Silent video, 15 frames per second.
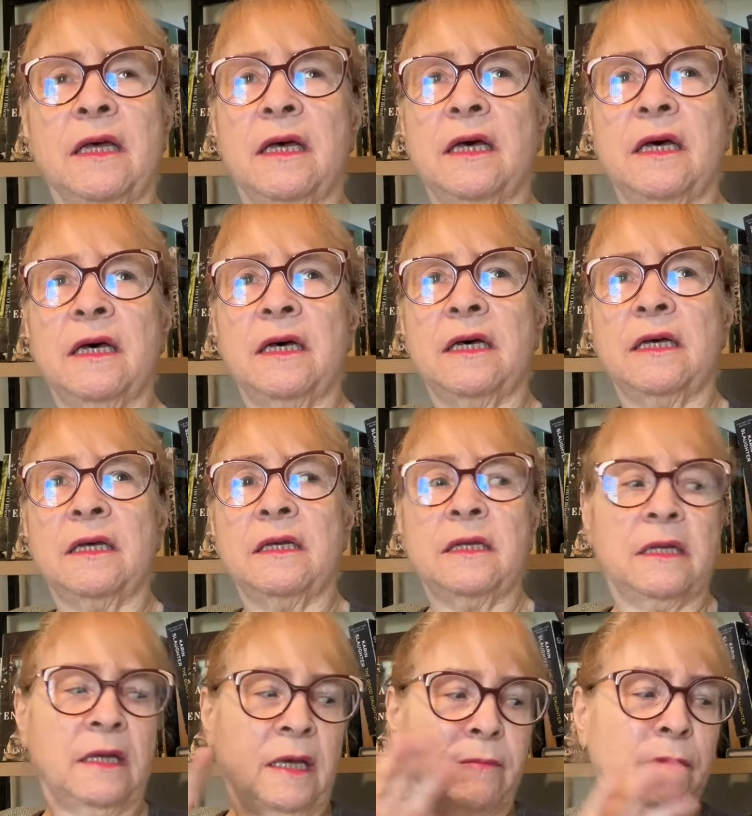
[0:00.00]

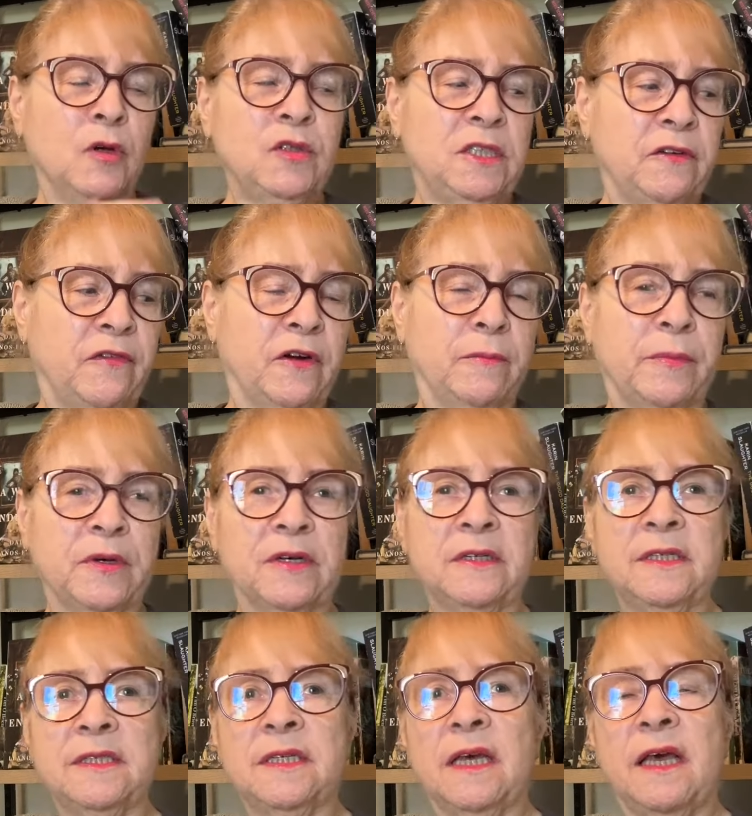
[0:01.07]
in most of her
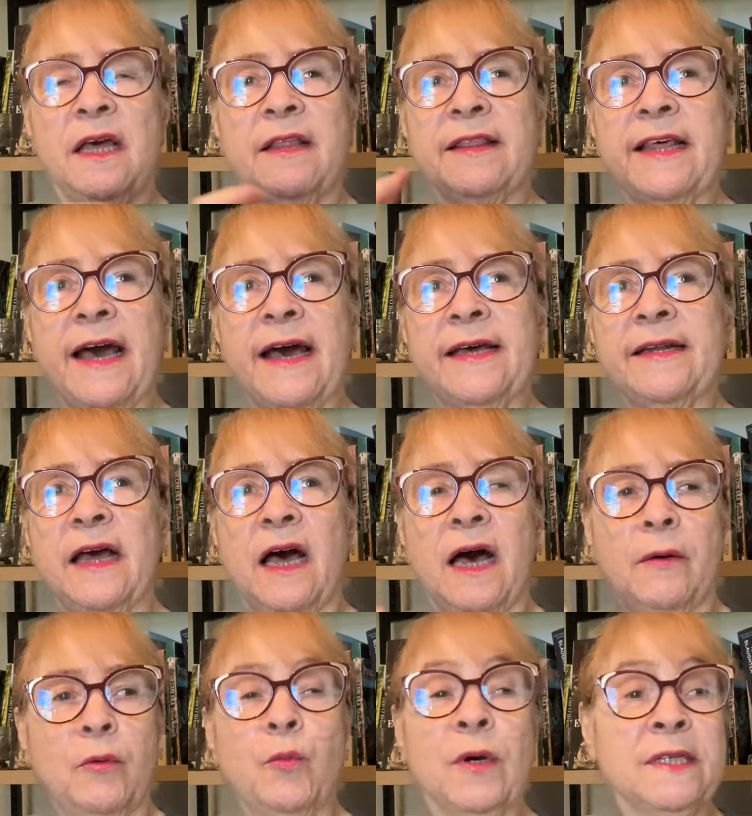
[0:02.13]
books that
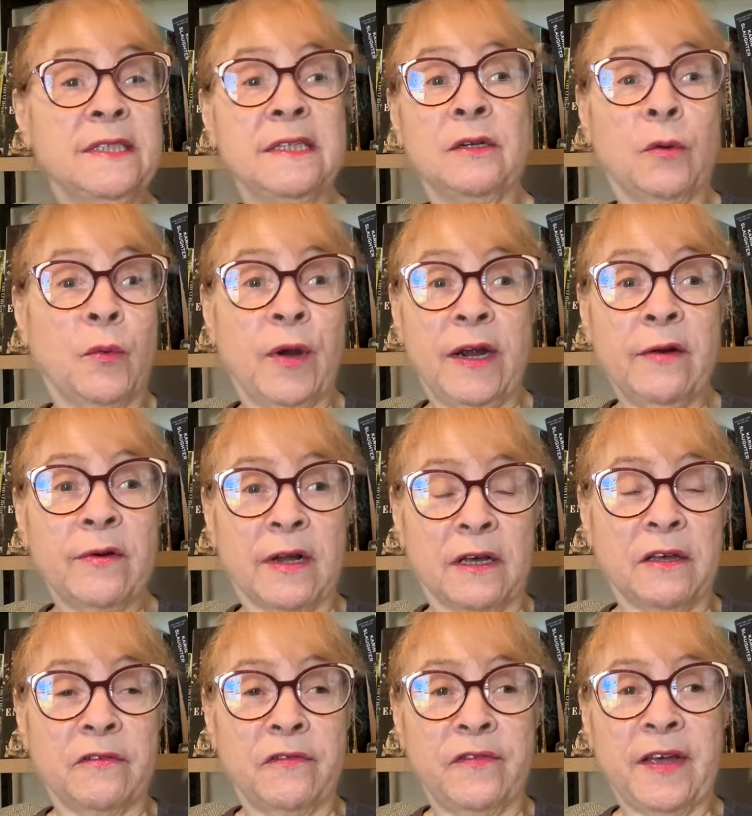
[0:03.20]
I wasn't aware
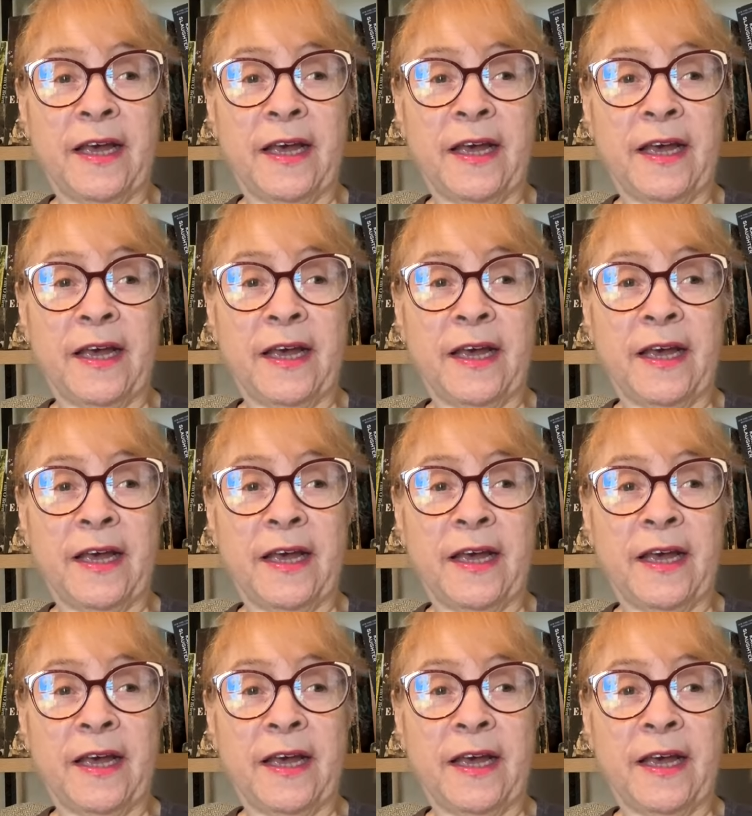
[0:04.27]
of,